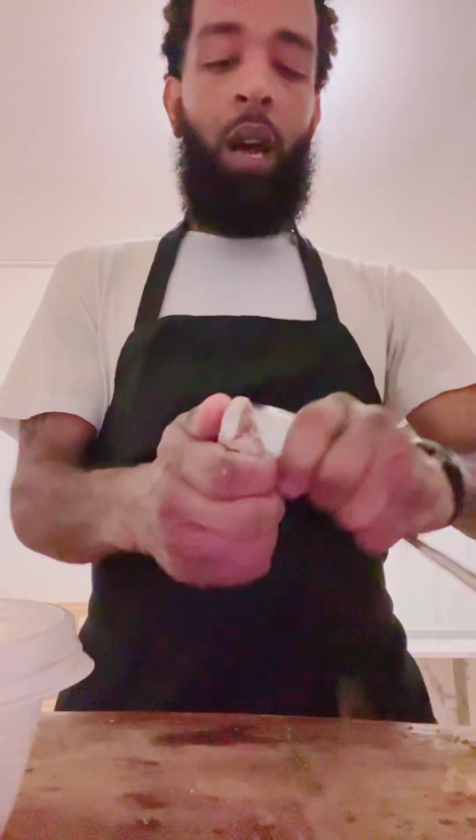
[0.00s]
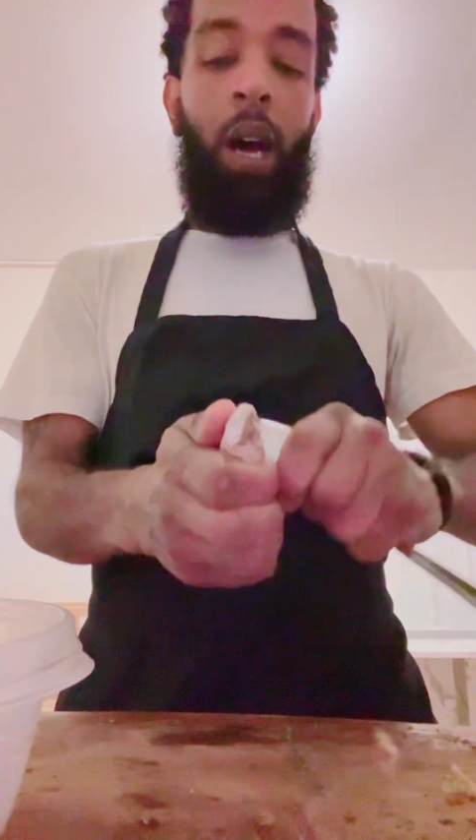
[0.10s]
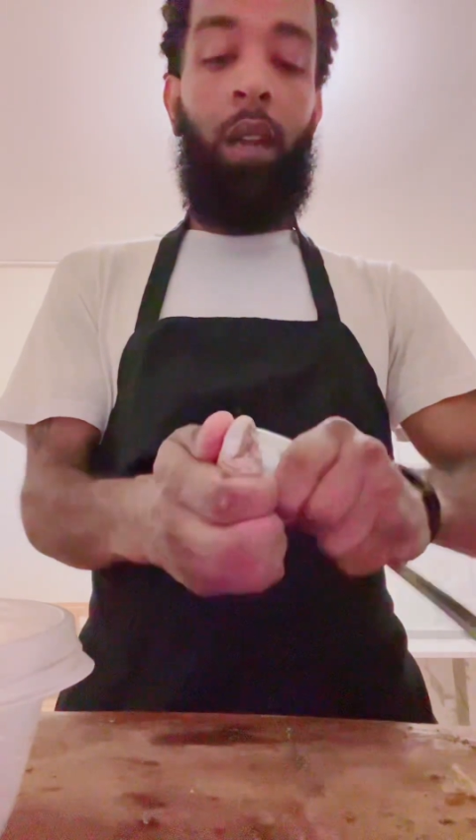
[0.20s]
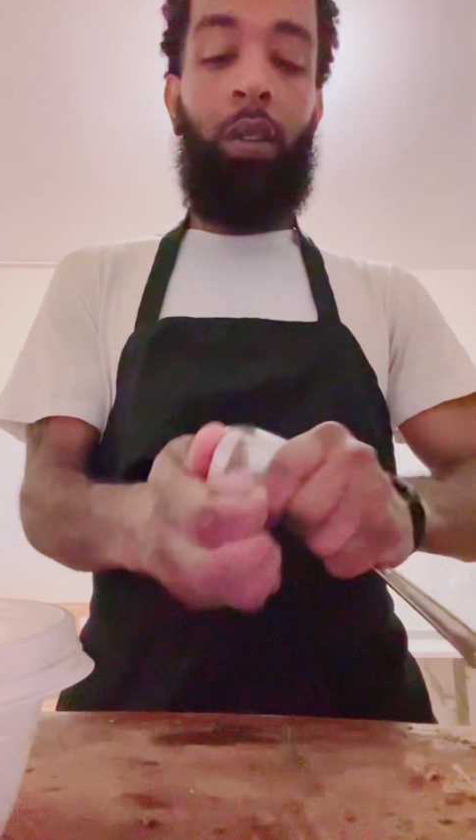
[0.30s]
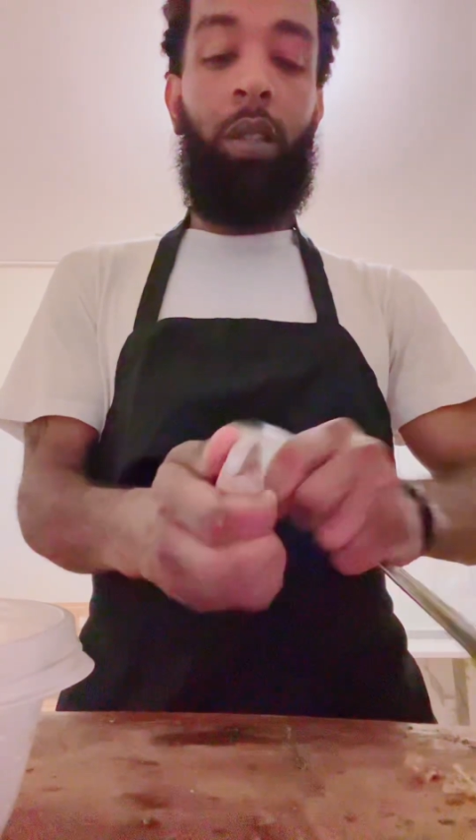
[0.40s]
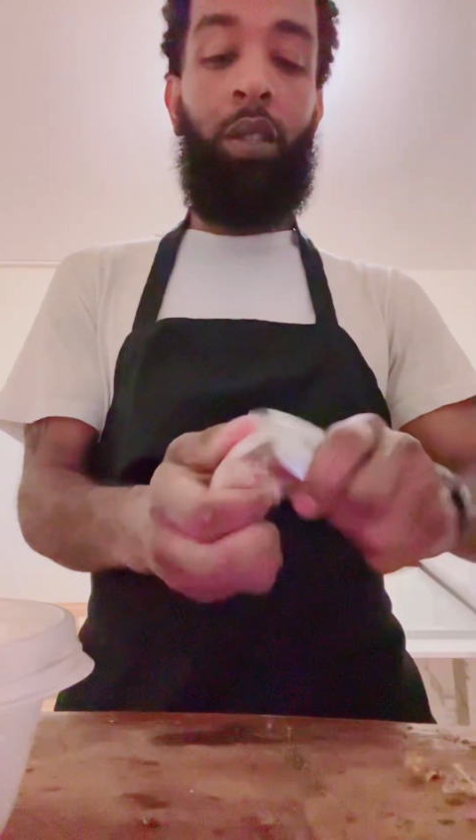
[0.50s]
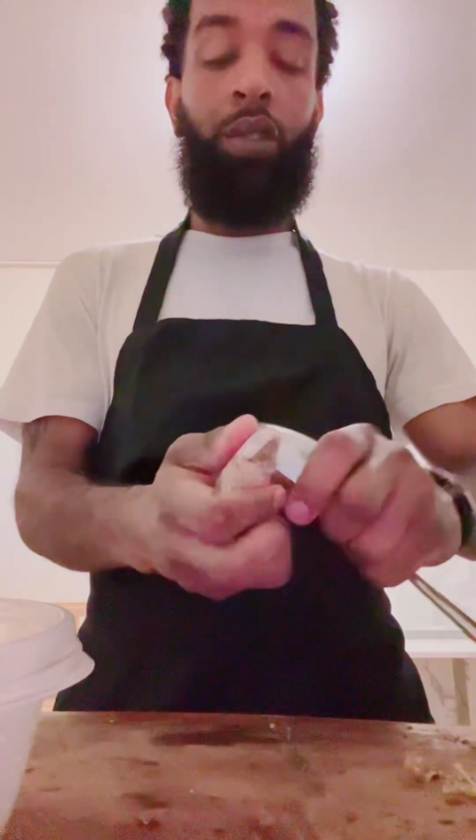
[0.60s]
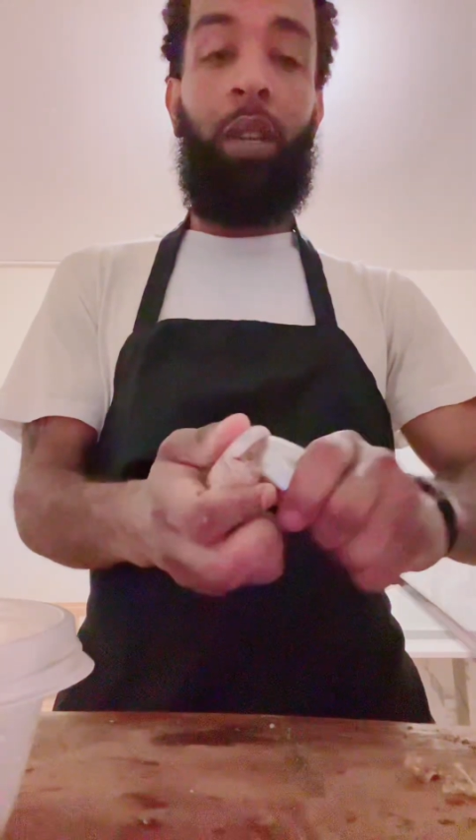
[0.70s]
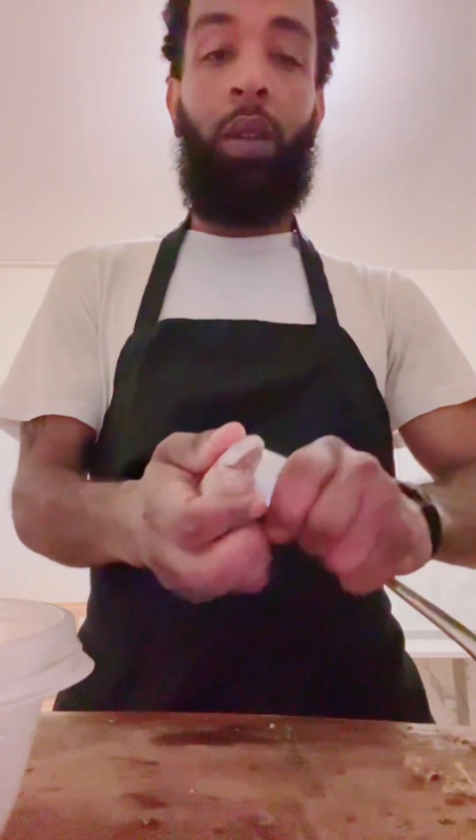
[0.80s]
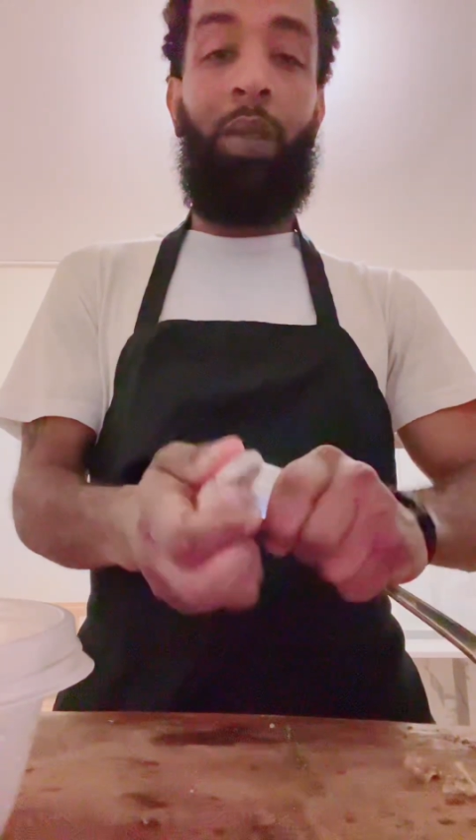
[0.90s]
I learned this
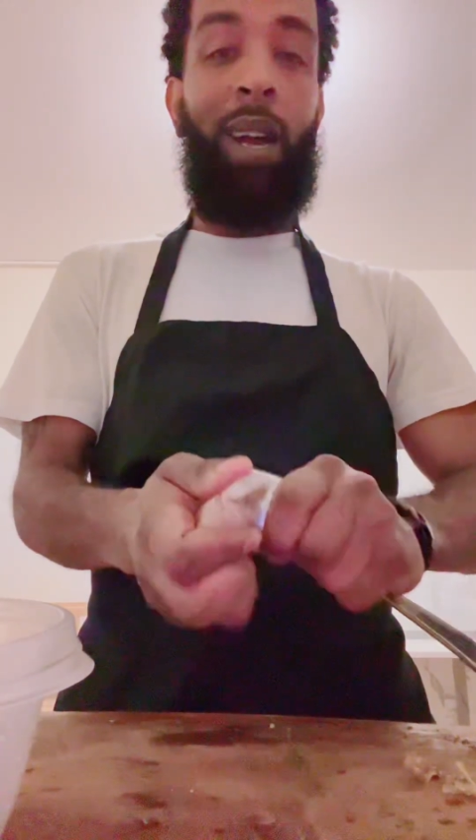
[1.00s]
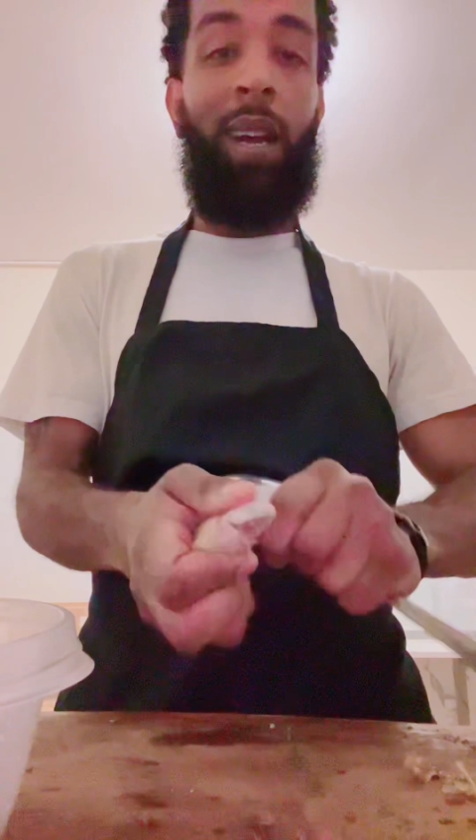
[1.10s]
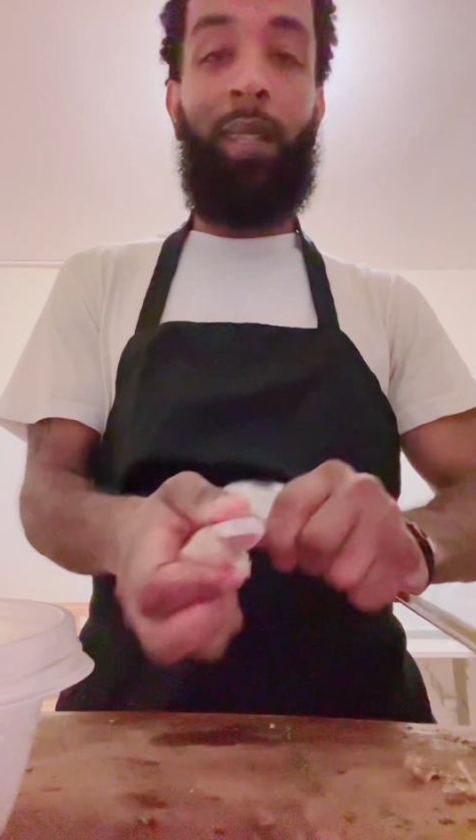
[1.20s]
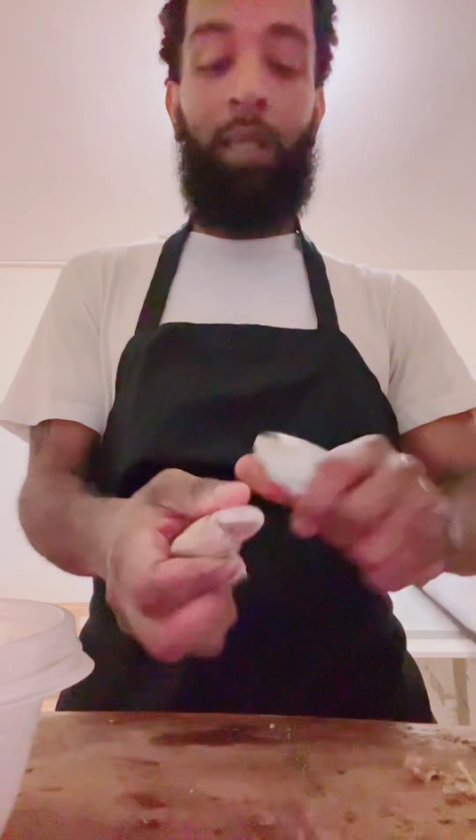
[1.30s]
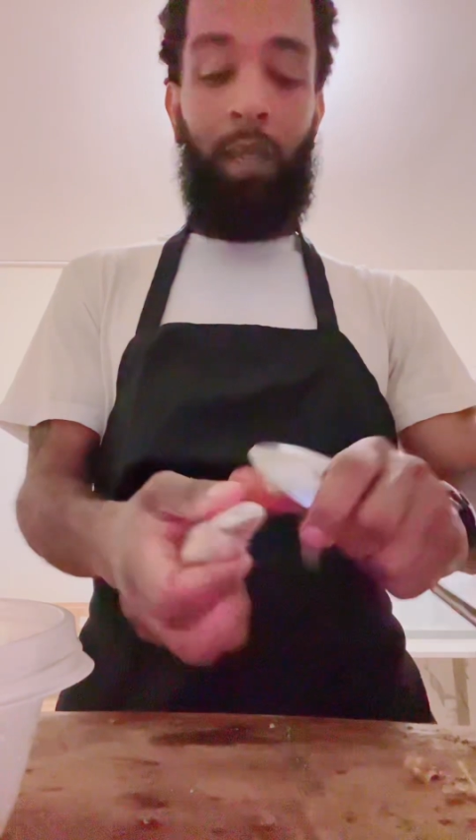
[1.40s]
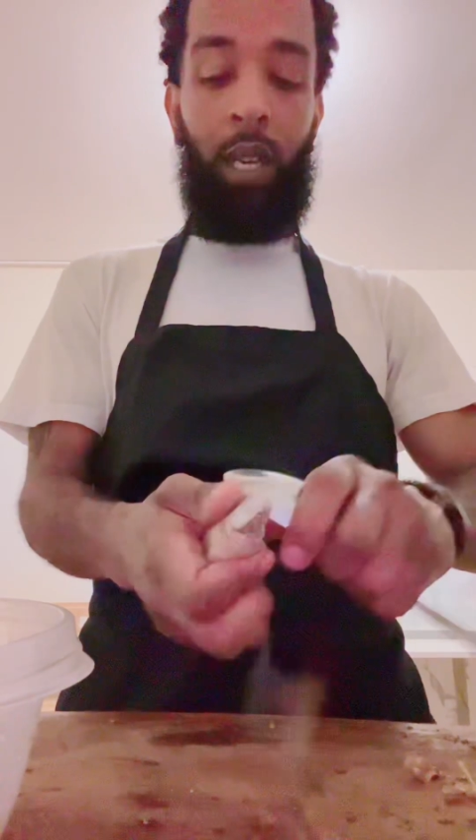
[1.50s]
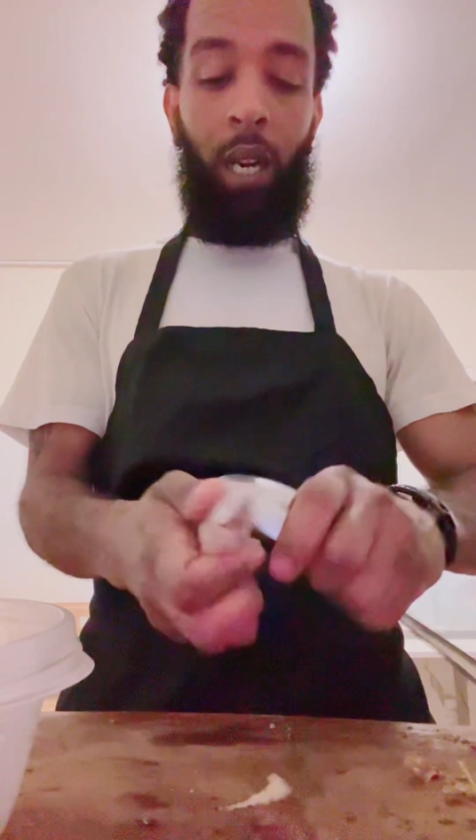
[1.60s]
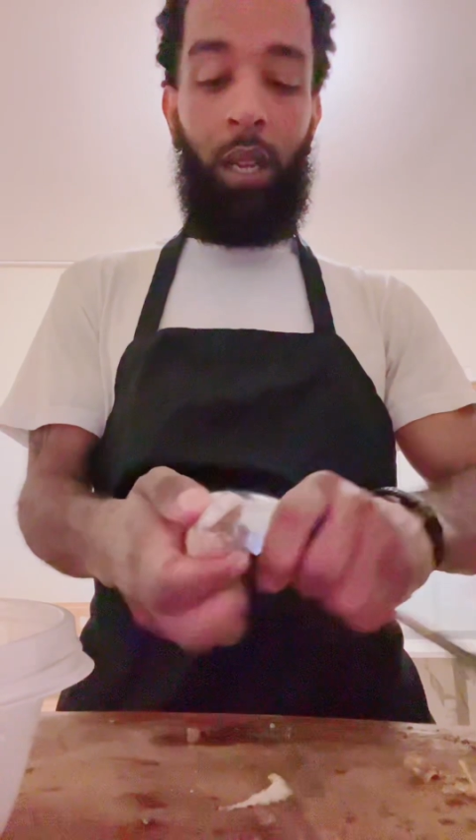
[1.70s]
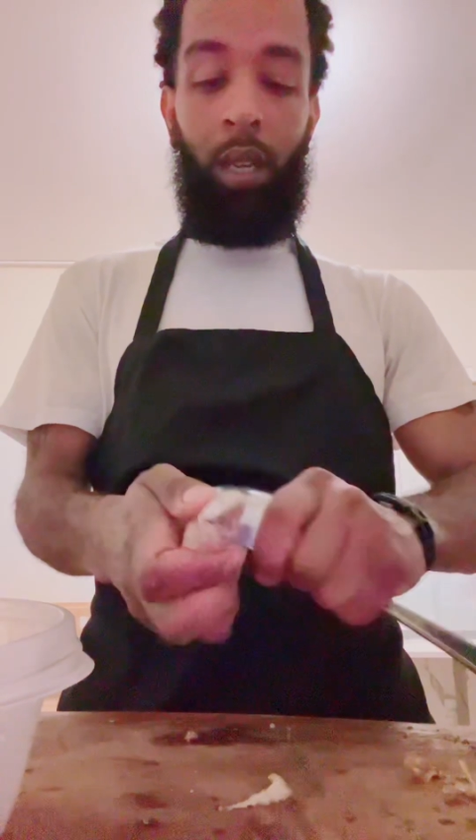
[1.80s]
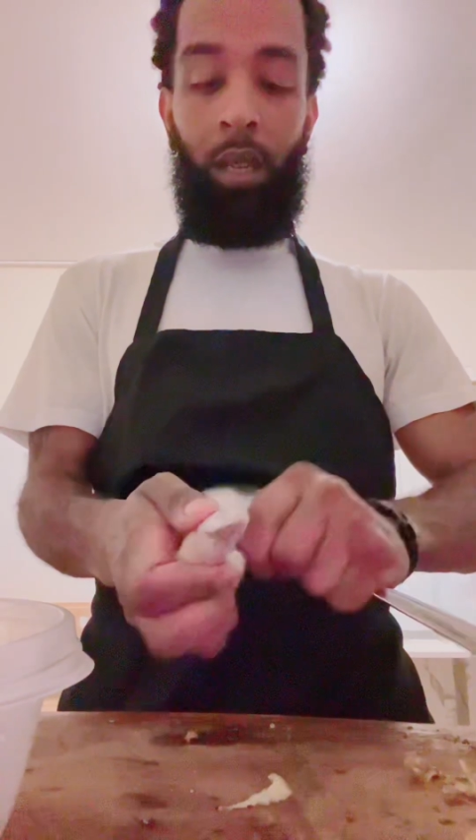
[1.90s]
trick when I had to
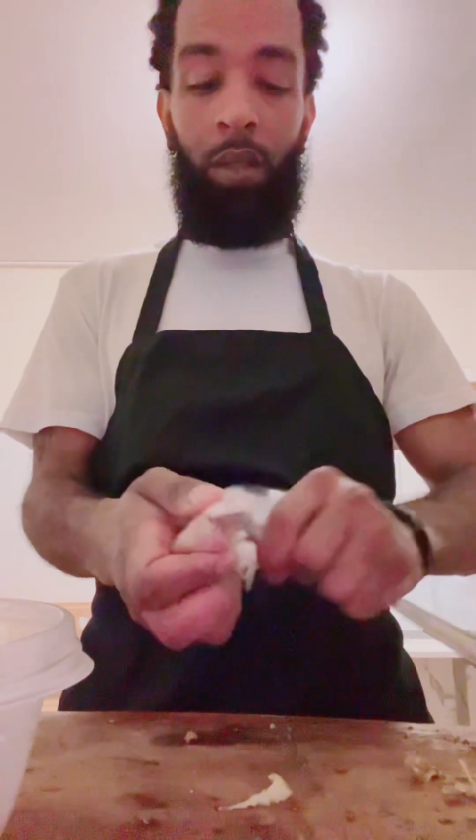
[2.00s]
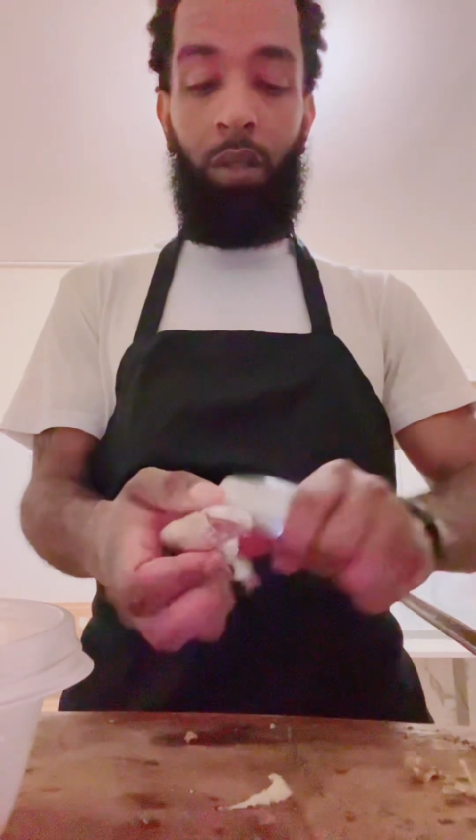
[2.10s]
clean